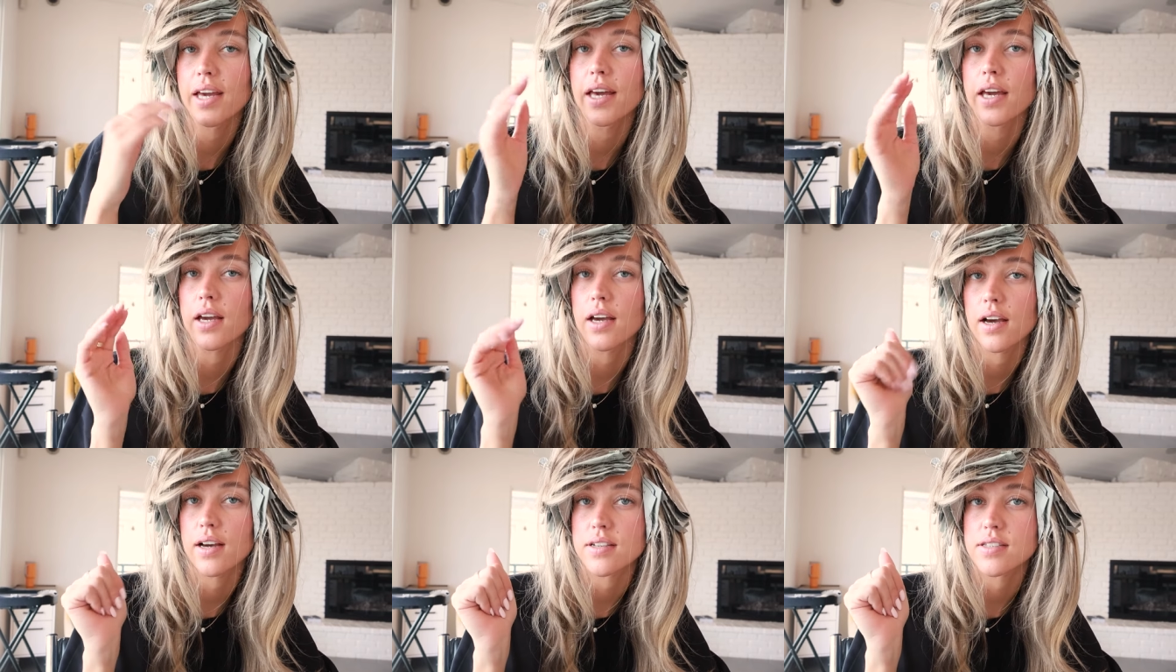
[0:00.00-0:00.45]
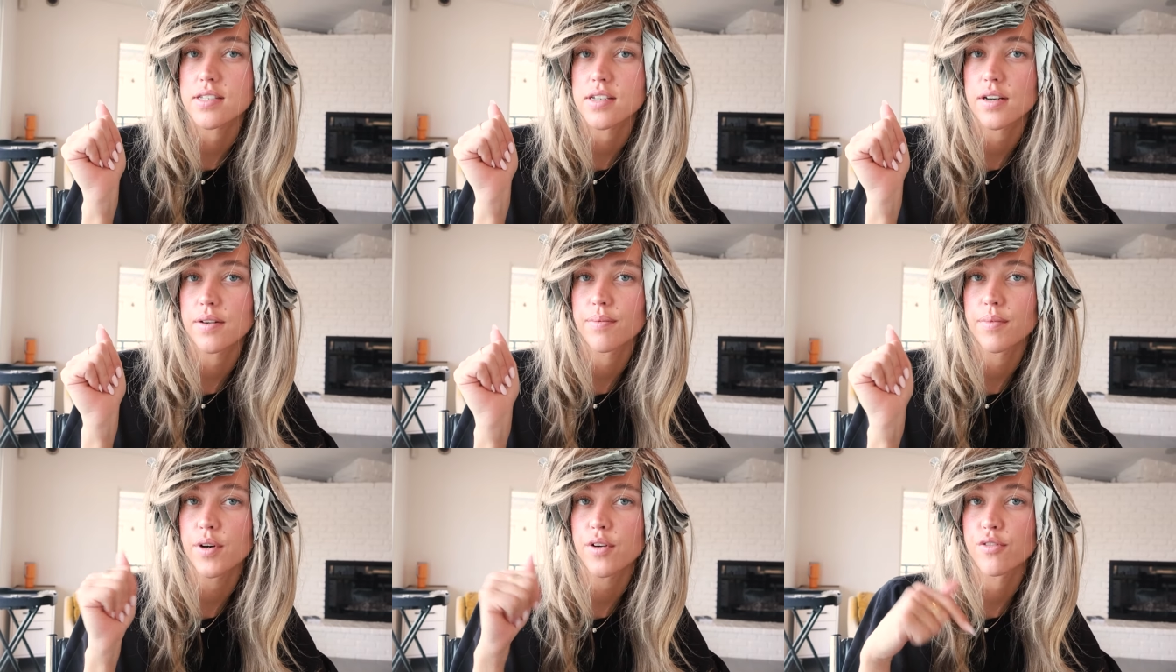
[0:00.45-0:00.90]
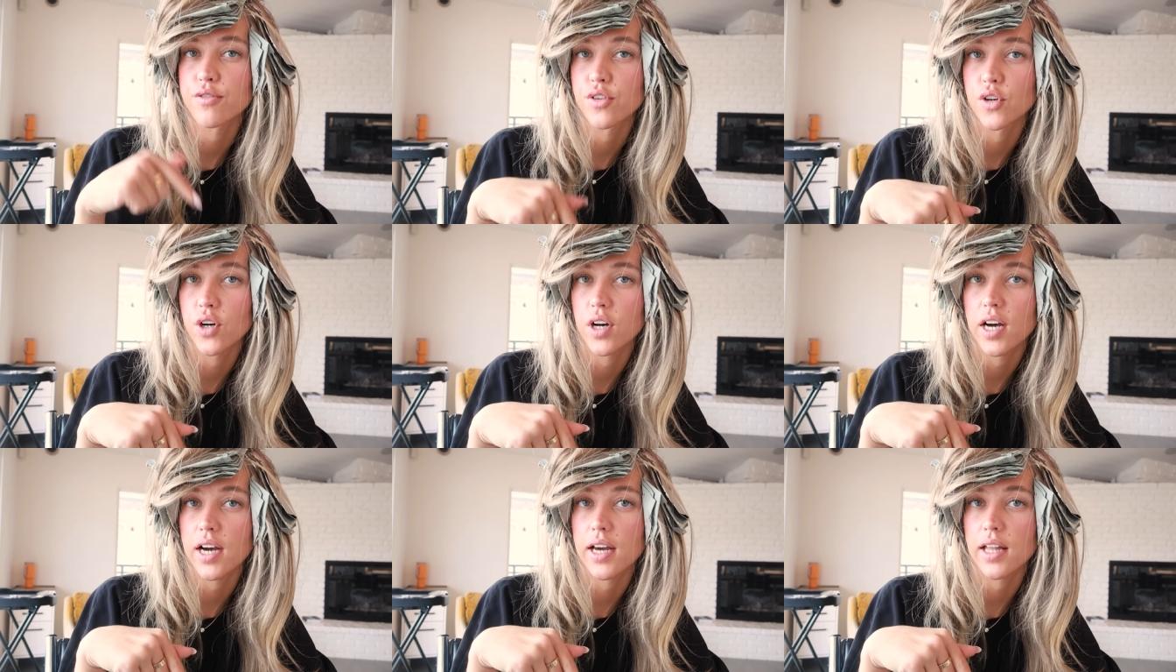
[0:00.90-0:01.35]
a custom
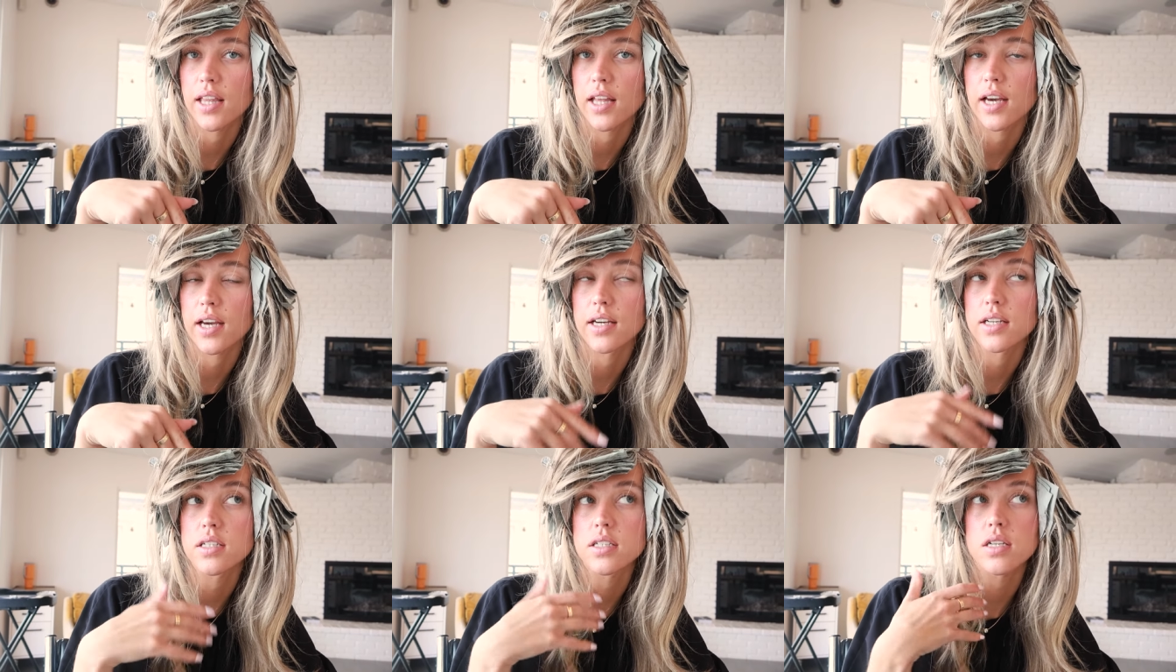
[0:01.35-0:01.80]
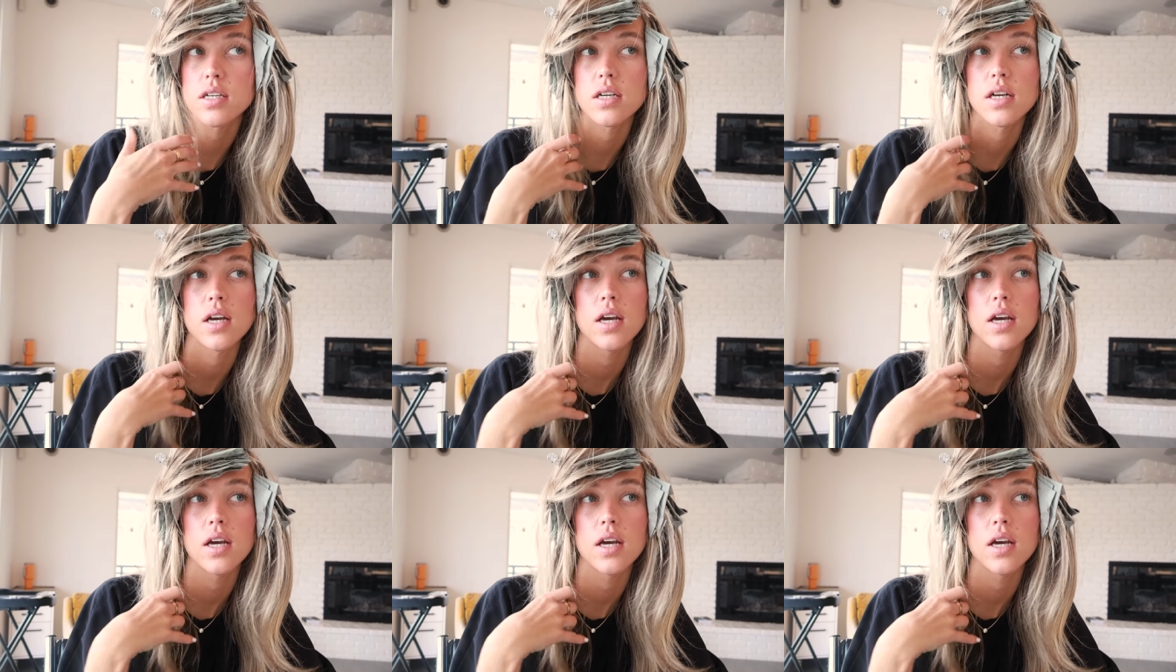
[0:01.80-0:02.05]
full highlight,